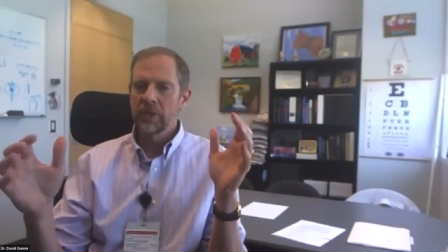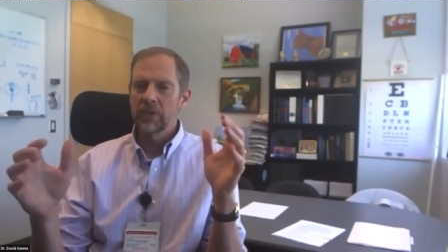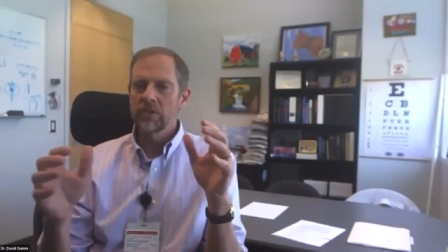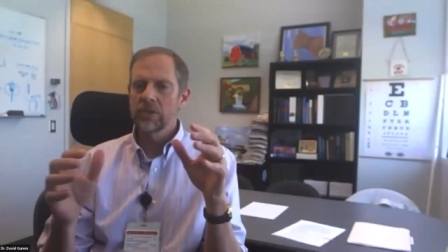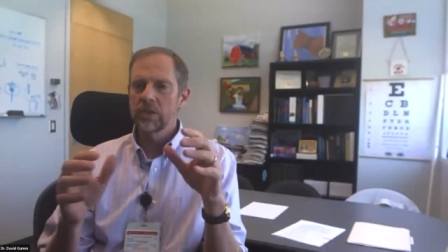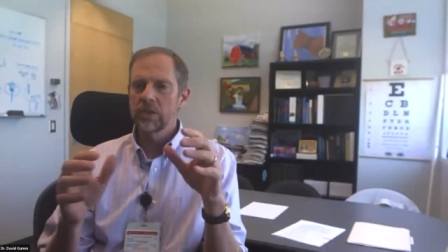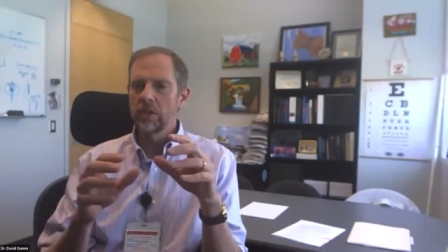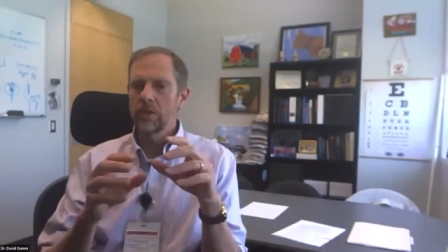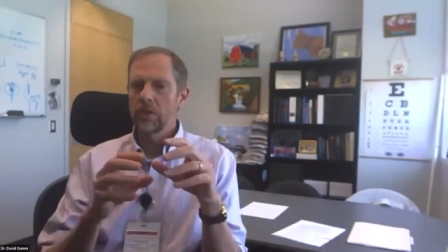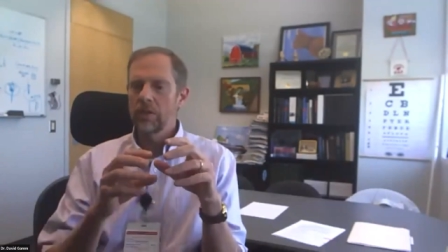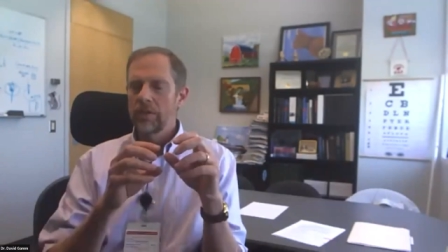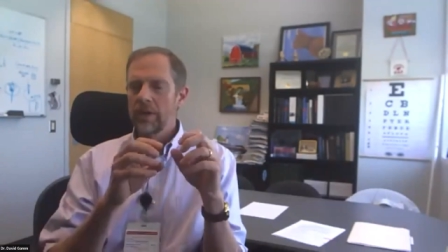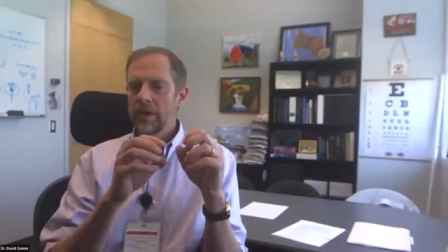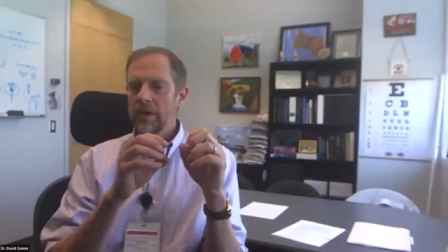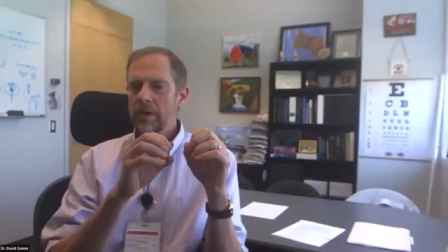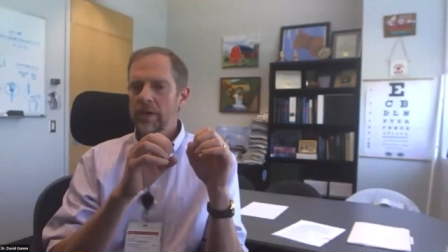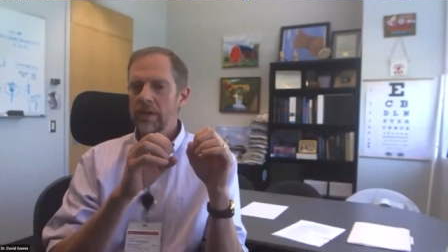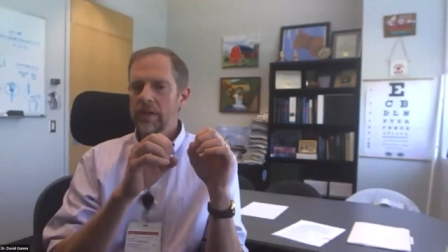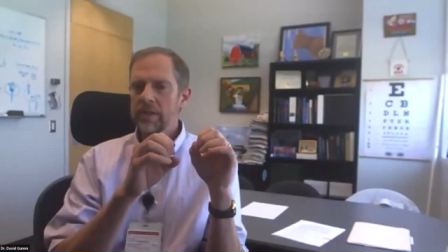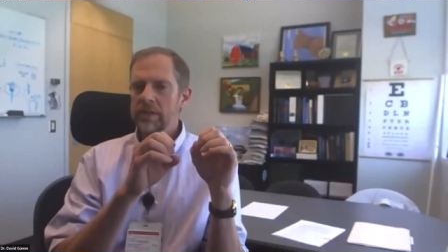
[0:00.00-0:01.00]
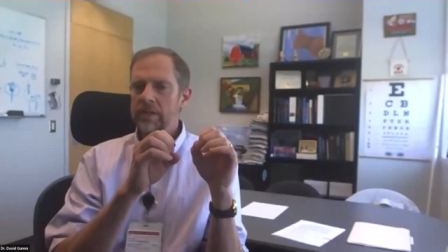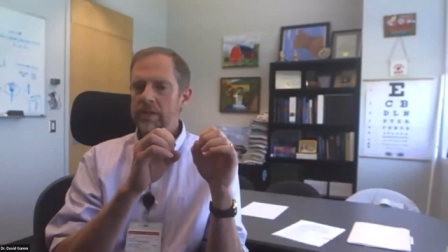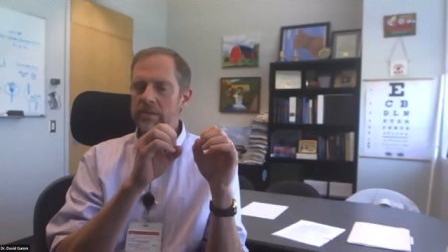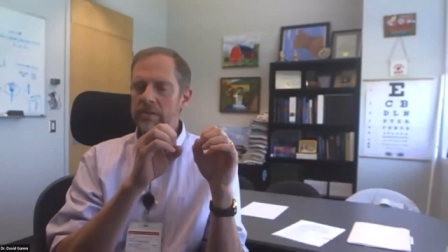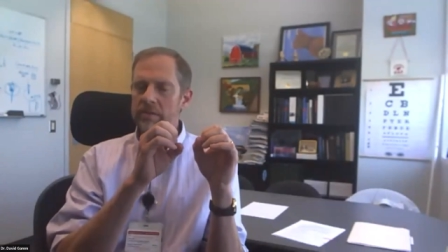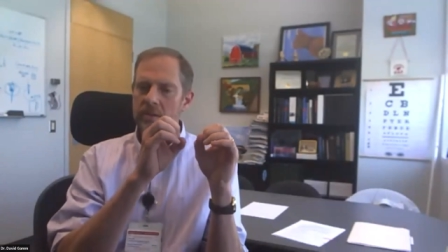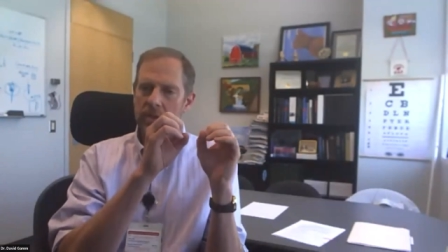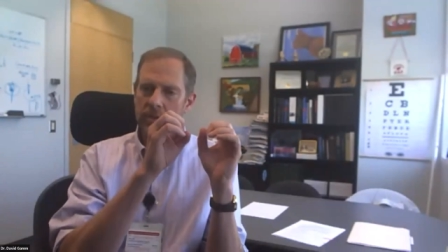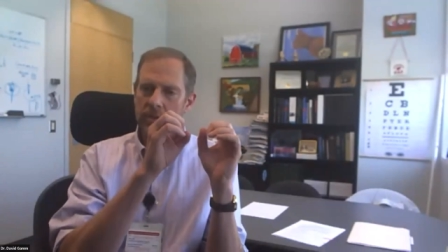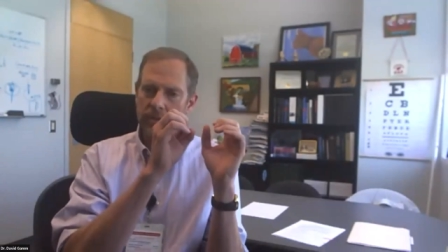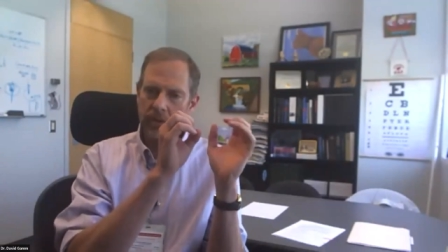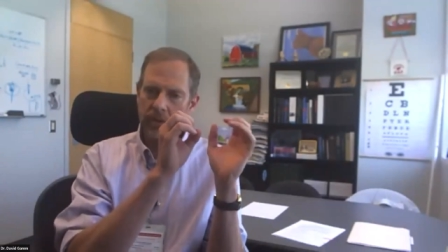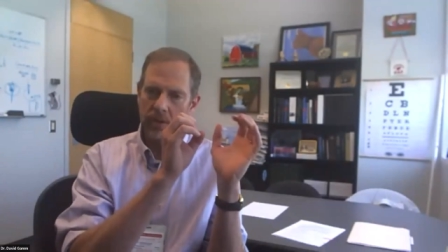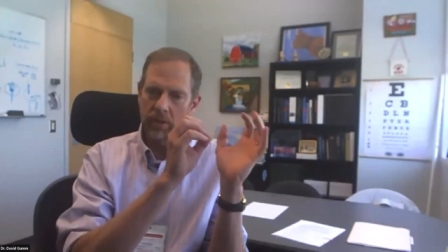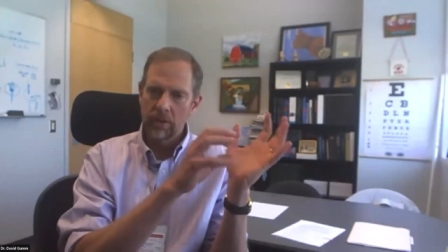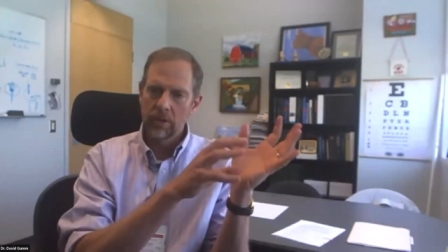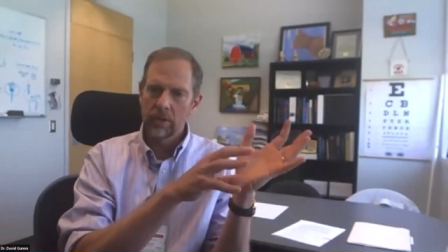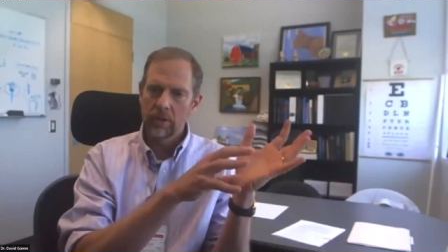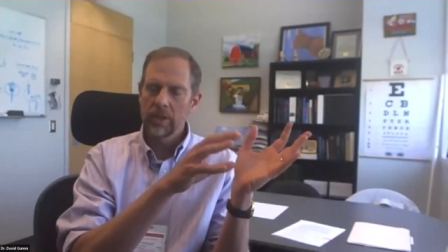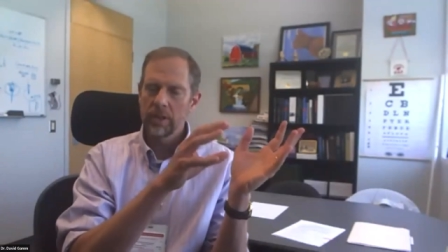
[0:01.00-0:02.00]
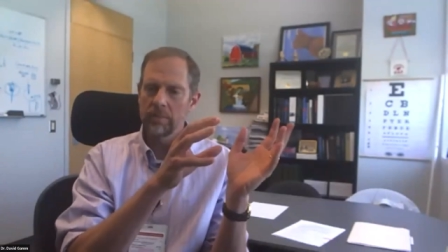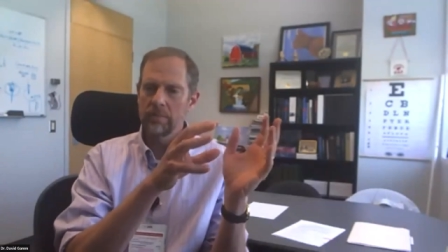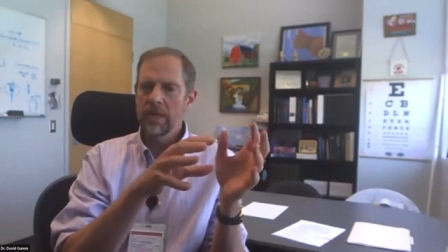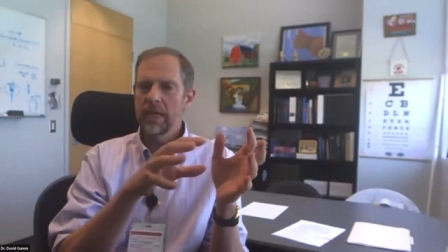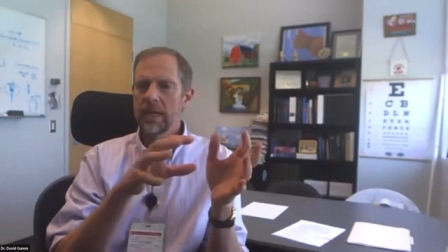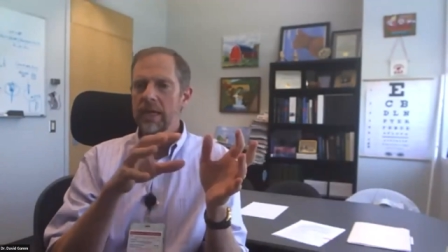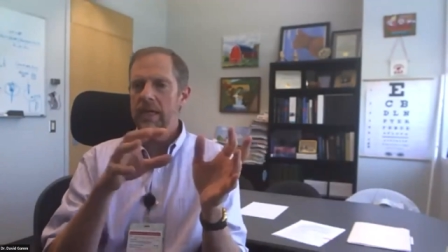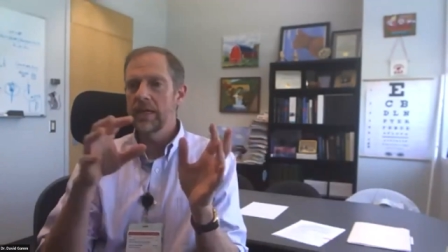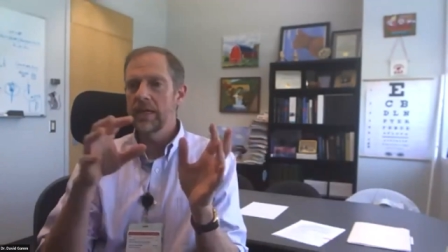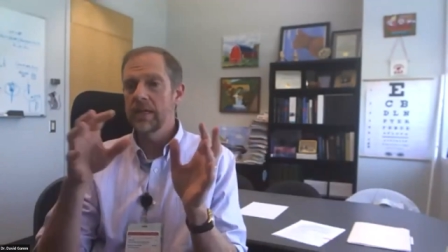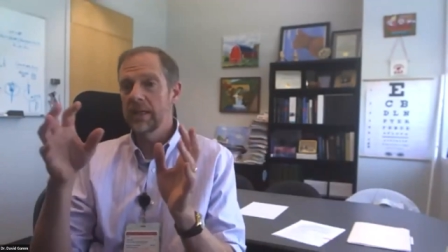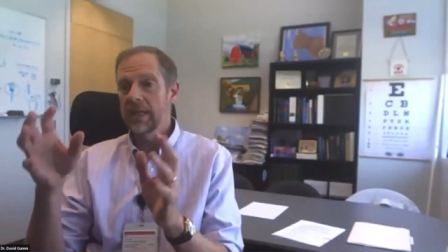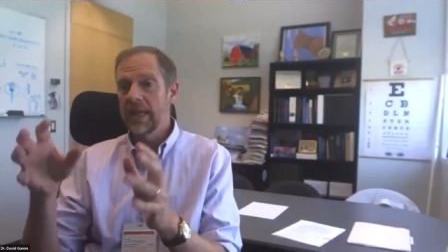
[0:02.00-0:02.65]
So, there is, you know, the early, mid,